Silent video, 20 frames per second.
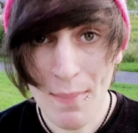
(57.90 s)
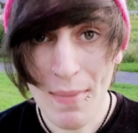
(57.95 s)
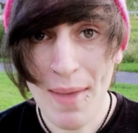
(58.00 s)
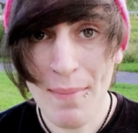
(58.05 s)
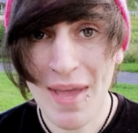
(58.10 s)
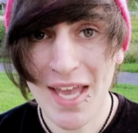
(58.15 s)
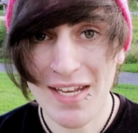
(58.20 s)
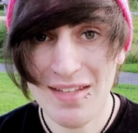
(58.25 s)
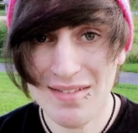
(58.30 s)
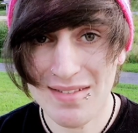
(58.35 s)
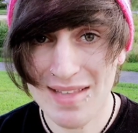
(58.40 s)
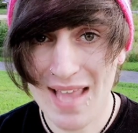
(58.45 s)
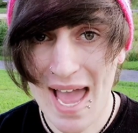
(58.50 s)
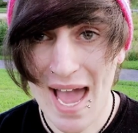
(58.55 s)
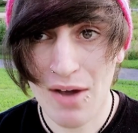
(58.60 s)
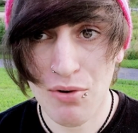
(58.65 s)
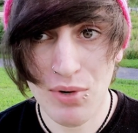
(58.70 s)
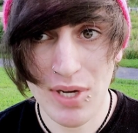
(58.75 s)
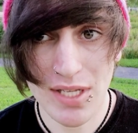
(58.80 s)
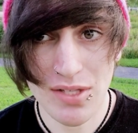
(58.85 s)
my bed is
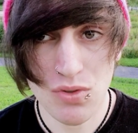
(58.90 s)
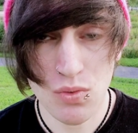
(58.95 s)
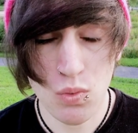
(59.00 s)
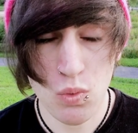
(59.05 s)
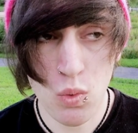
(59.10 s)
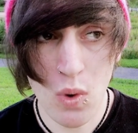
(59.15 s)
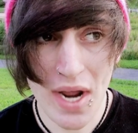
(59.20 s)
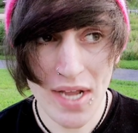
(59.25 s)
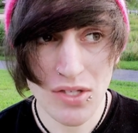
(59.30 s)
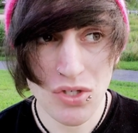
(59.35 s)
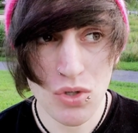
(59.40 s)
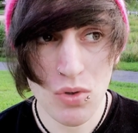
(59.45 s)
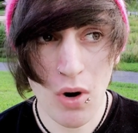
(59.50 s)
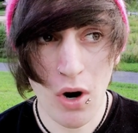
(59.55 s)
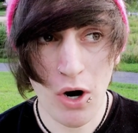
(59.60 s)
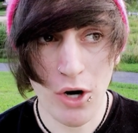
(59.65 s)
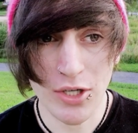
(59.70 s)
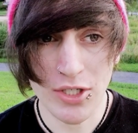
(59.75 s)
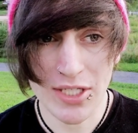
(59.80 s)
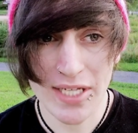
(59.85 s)
now, it's way too
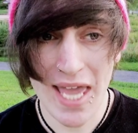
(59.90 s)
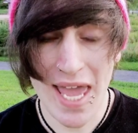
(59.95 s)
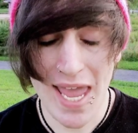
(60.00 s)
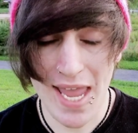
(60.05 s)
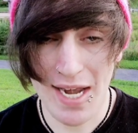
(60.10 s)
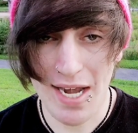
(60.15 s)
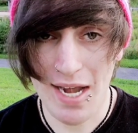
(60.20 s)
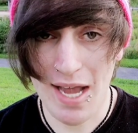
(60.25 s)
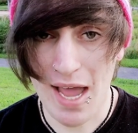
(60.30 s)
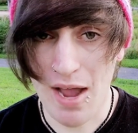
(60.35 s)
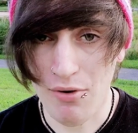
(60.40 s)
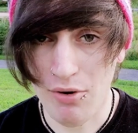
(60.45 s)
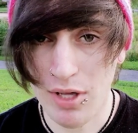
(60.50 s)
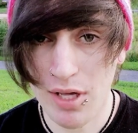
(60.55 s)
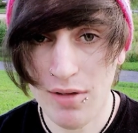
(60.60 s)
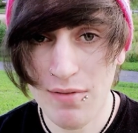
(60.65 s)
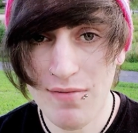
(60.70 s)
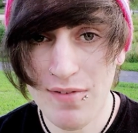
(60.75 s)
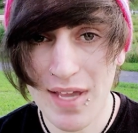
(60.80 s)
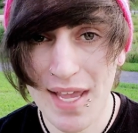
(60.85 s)
hard to get in and out
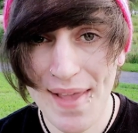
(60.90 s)
of,